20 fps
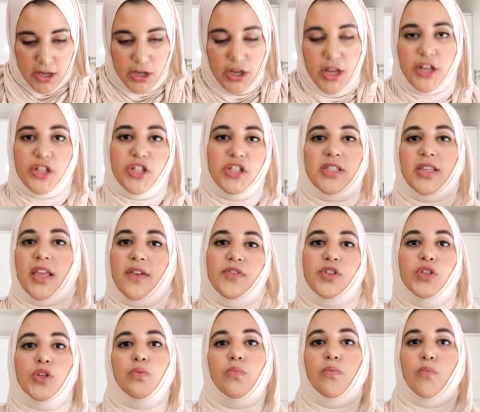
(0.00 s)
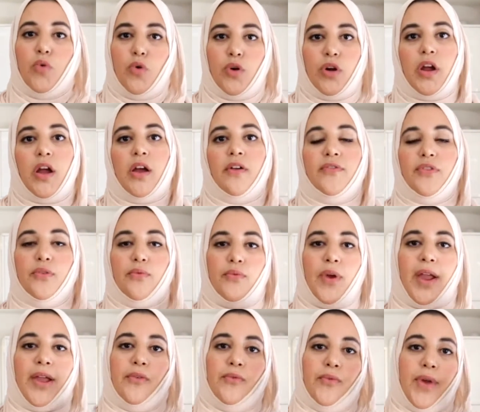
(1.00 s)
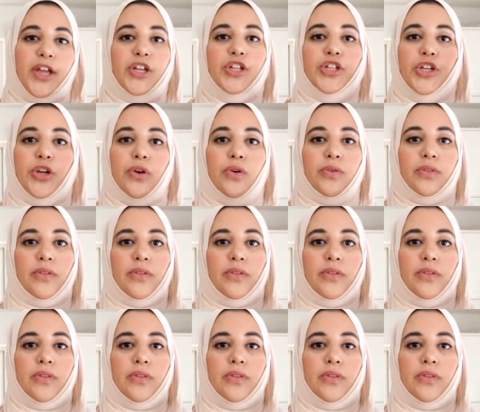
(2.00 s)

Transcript: It just gives you more of the right ratio,